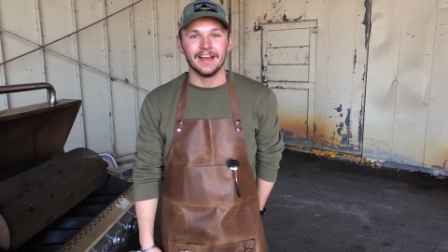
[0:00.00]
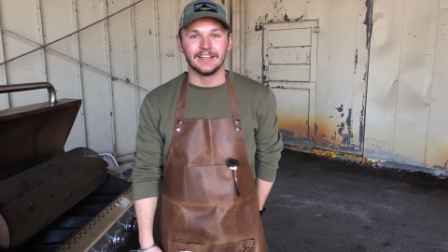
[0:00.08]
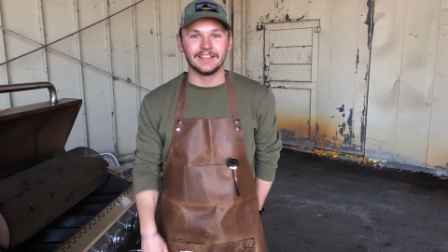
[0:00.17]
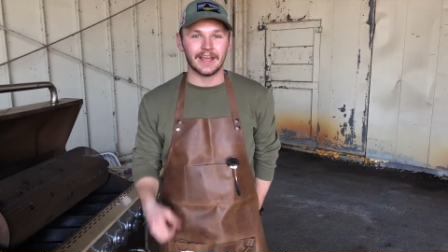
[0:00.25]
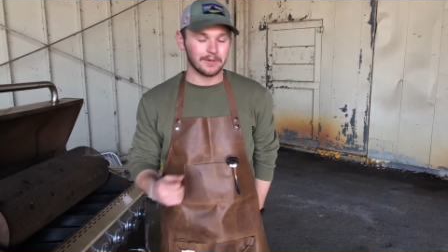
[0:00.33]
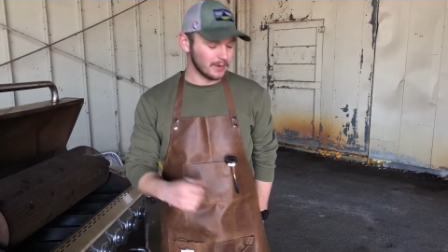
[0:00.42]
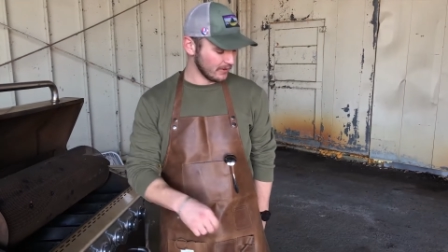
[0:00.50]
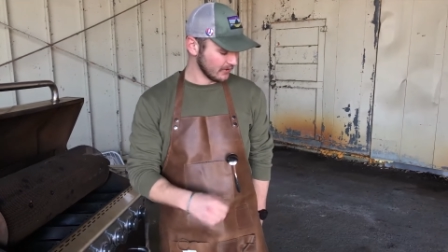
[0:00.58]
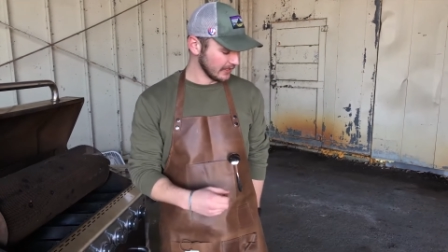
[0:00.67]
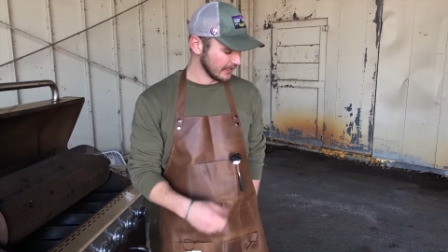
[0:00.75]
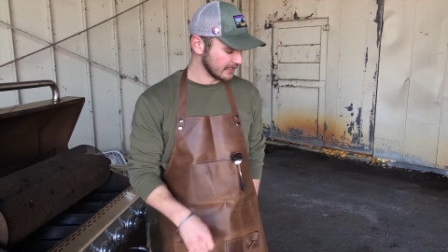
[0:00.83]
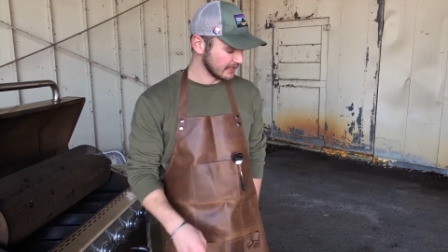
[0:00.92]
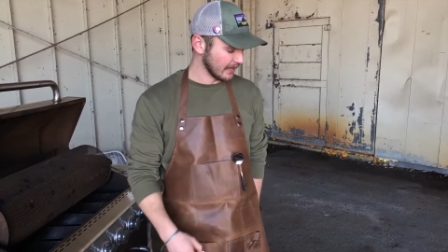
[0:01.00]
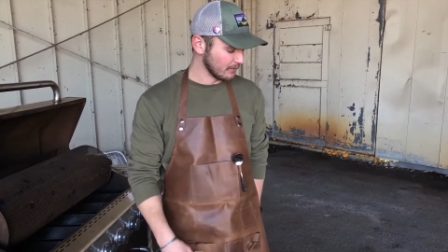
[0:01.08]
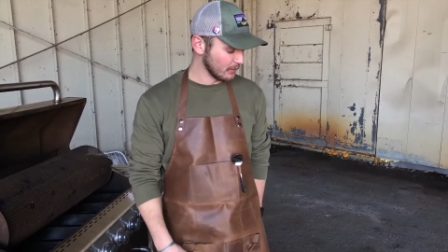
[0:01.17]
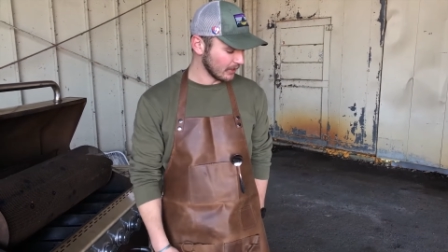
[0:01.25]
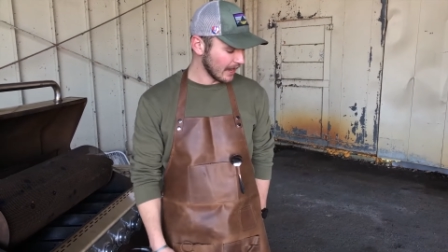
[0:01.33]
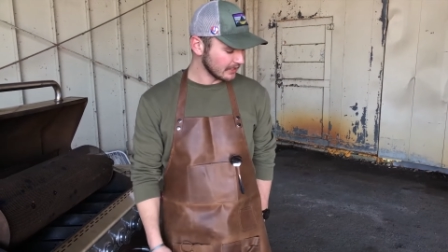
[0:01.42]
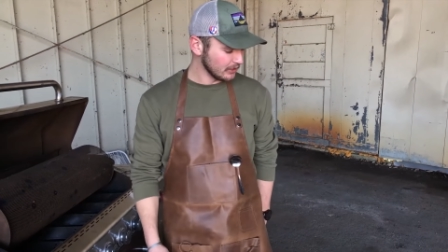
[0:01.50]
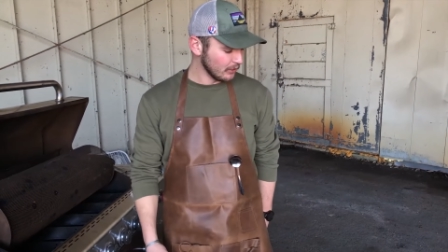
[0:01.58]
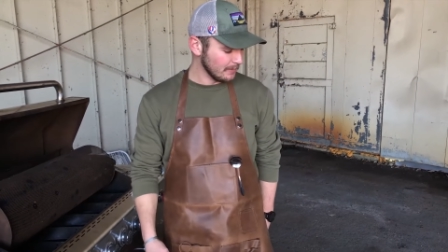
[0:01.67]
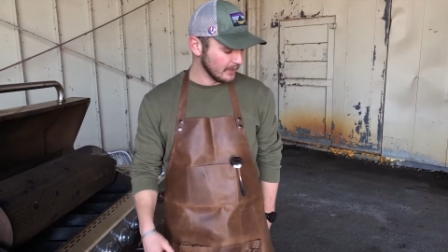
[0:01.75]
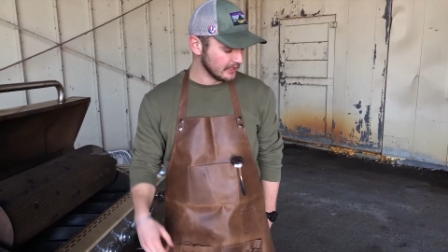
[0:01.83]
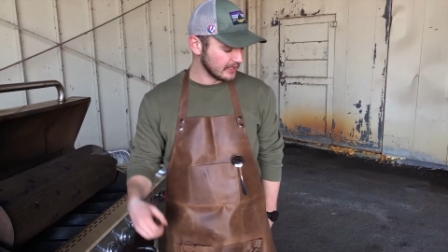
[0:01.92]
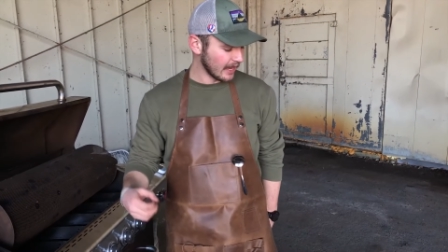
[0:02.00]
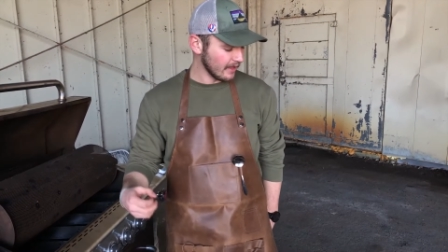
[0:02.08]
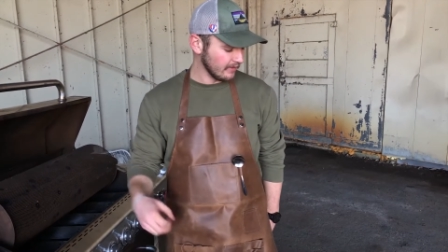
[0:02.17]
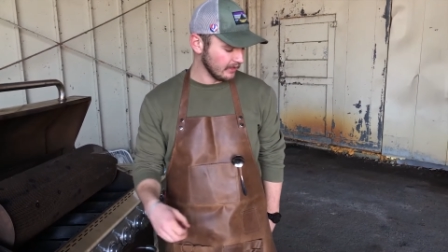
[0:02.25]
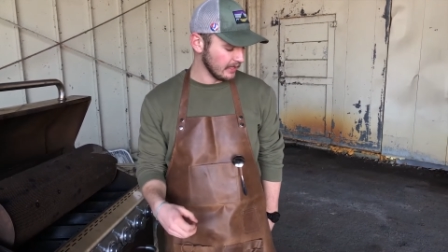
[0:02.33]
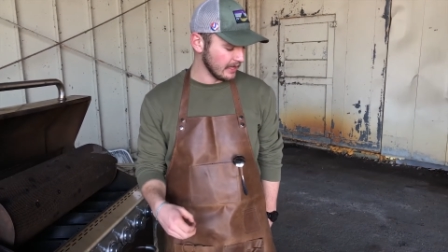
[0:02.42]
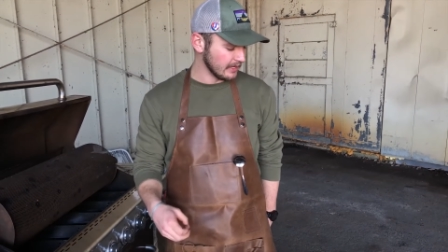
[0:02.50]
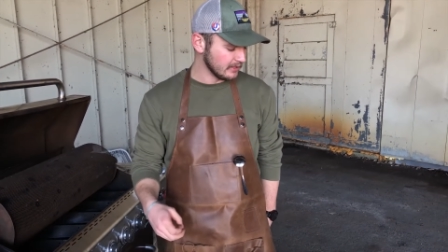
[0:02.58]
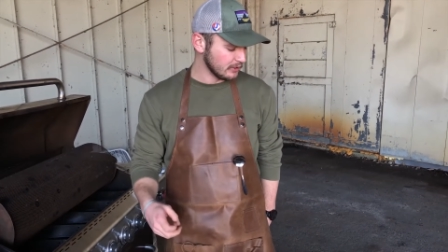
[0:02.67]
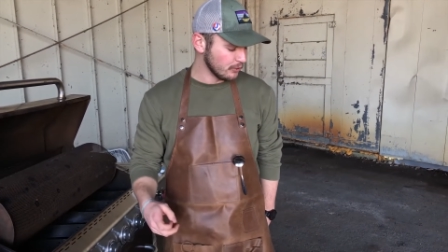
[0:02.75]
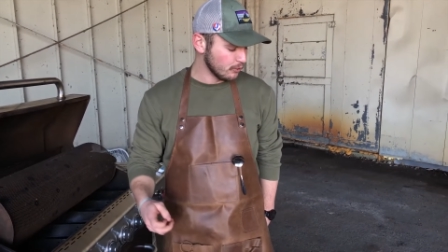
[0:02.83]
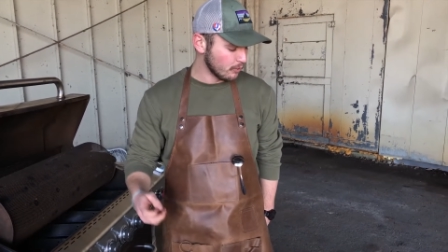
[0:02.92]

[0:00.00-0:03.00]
Today we are really excited. We're actually going to be diving into